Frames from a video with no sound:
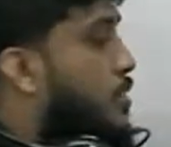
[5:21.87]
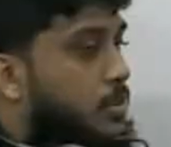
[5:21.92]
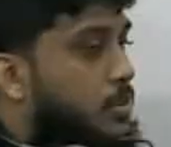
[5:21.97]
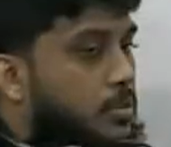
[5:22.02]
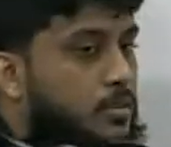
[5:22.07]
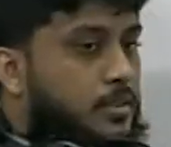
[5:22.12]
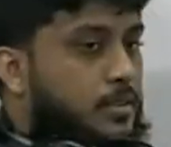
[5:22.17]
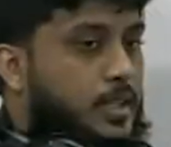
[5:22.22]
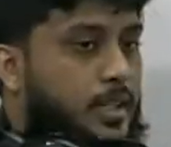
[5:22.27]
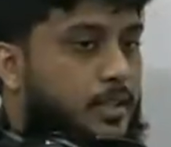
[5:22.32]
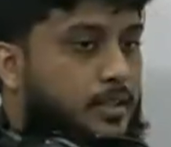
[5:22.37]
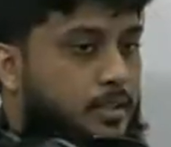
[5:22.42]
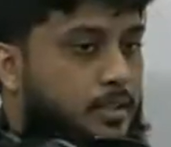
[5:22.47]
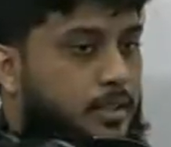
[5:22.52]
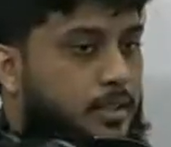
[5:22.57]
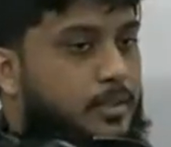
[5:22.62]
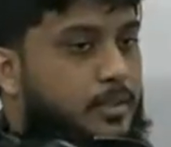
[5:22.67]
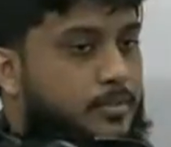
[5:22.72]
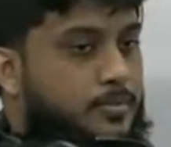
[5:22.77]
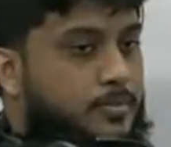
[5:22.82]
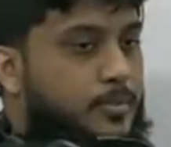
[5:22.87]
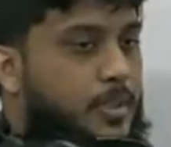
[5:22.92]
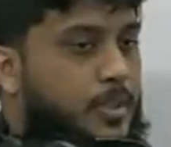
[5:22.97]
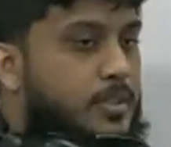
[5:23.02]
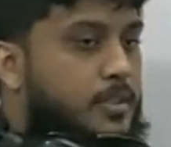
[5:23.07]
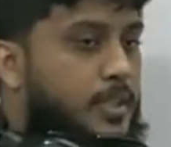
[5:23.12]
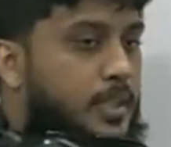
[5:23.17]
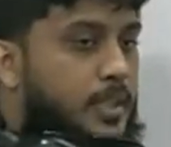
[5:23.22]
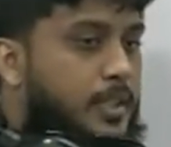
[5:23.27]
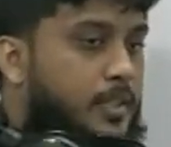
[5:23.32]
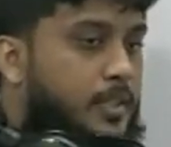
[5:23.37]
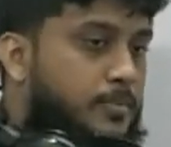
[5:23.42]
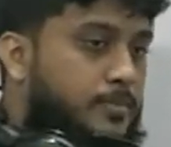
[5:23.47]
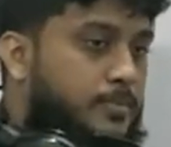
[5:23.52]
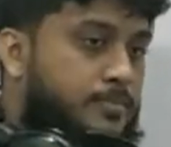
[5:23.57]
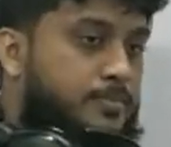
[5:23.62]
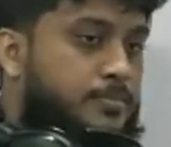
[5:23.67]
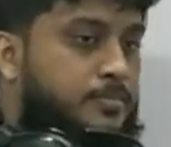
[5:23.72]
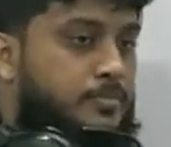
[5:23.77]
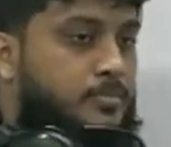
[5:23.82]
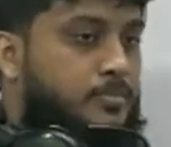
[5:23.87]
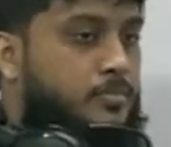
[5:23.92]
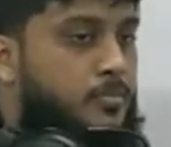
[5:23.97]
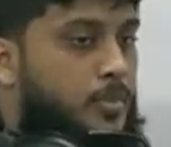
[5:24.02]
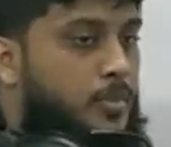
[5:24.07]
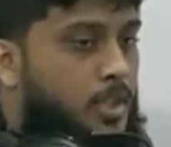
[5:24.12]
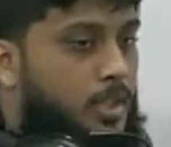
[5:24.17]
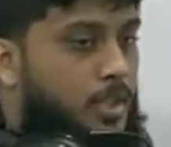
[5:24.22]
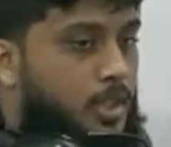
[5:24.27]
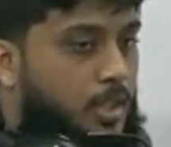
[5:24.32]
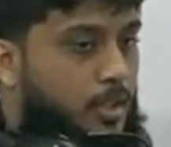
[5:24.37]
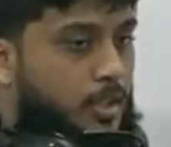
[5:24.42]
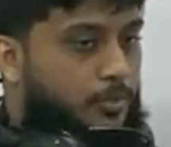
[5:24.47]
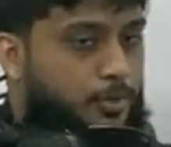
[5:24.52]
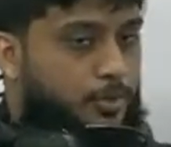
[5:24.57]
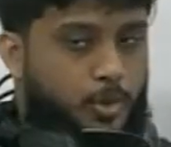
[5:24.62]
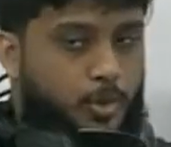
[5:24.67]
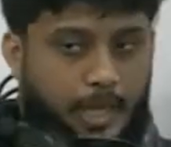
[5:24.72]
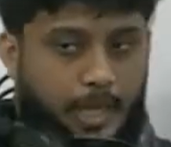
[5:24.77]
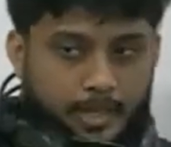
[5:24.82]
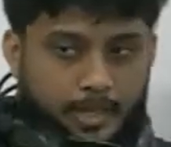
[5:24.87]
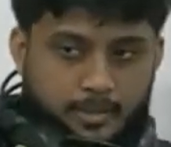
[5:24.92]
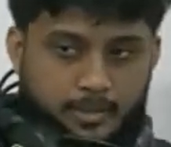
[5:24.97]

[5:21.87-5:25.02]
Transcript: data, right? What is the data? If you add